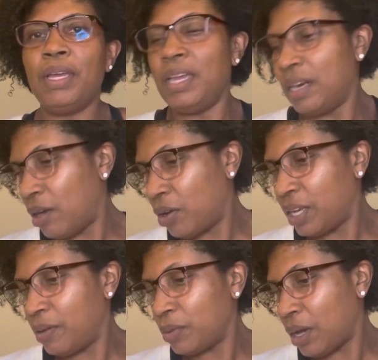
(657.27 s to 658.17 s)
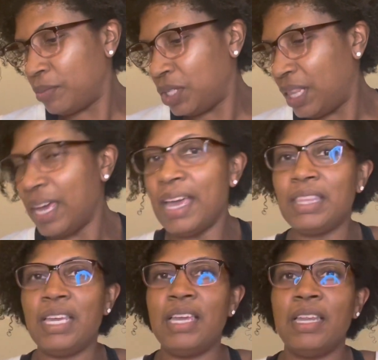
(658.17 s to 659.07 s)
and I'll come to that at
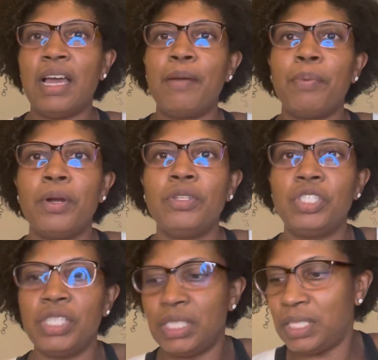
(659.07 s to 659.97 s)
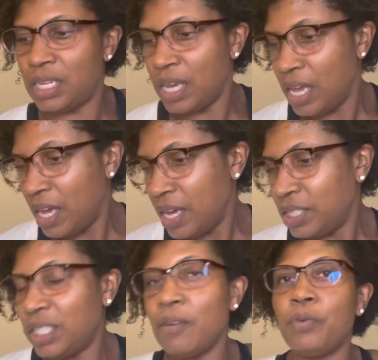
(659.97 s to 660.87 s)
the end, I purchased
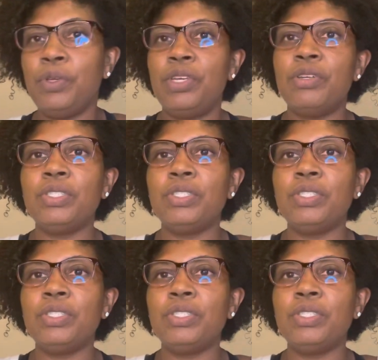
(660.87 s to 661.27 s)
several years